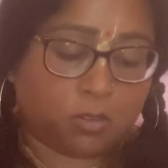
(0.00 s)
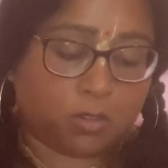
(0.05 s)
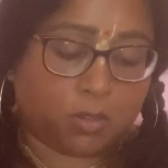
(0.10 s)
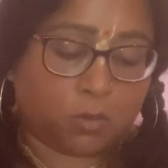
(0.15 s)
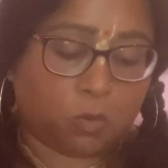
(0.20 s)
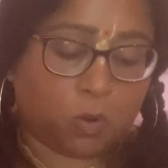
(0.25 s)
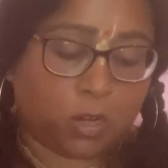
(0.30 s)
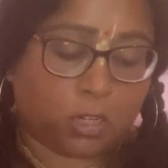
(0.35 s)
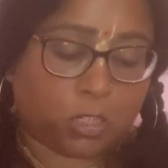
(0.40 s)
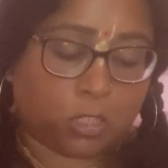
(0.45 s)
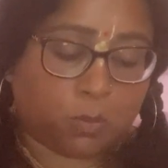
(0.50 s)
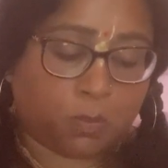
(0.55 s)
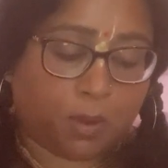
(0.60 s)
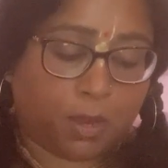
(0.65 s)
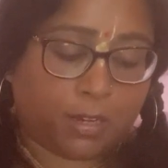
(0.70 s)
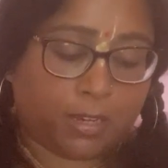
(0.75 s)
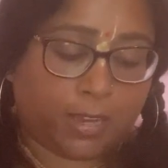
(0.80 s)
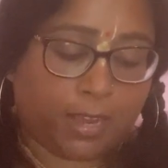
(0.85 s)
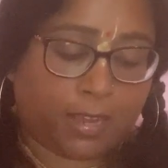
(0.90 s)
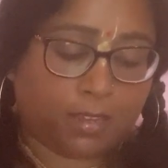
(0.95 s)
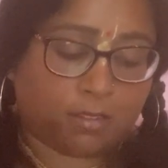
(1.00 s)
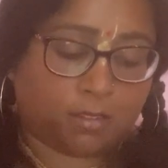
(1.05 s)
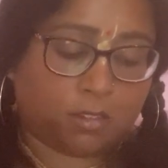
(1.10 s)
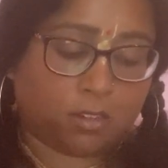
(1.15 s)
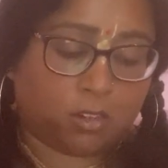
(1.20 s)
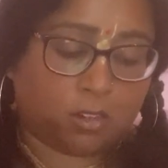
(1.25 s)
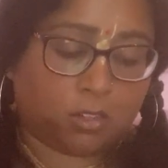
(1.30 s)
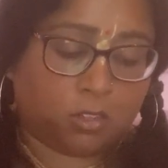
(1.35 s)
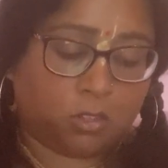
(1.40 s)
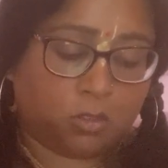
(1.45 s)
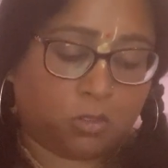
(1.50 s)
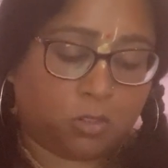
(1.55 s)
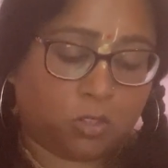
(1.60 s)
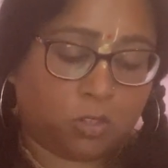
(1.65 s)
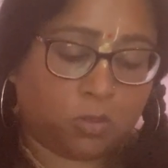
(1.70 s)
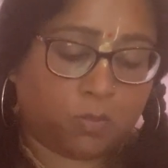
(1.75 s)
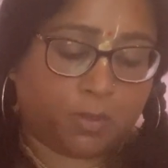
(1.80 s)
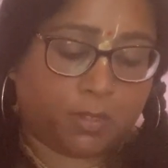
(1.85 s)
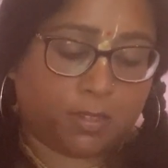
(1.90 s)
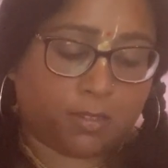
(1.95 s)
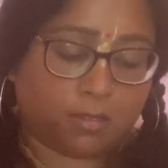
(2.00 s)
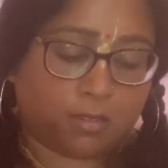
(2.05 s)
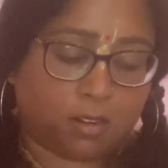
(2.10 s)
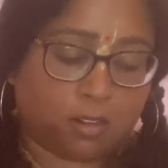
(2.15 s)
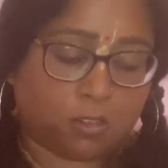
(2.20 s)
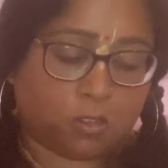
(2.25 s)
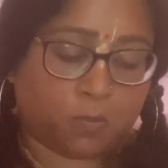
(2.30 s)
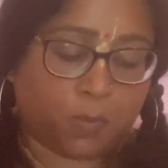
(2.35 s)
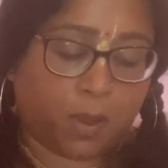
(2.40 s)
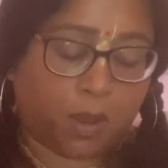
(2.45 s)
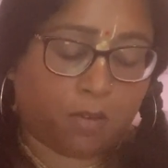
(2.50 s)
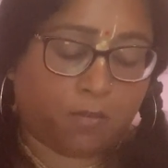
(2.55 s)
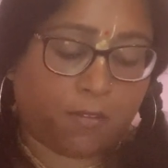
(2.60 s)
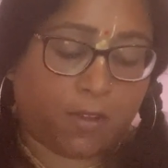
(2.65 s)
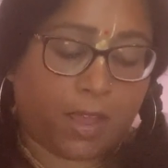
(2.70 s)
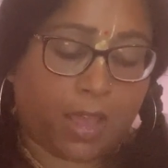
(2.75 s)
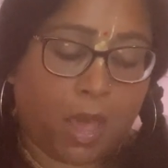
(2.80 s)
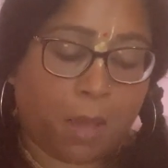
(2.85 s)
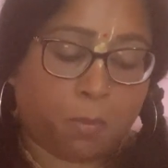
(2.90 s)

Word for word: You can watch the podcast here on YouTube and listen on Spotify,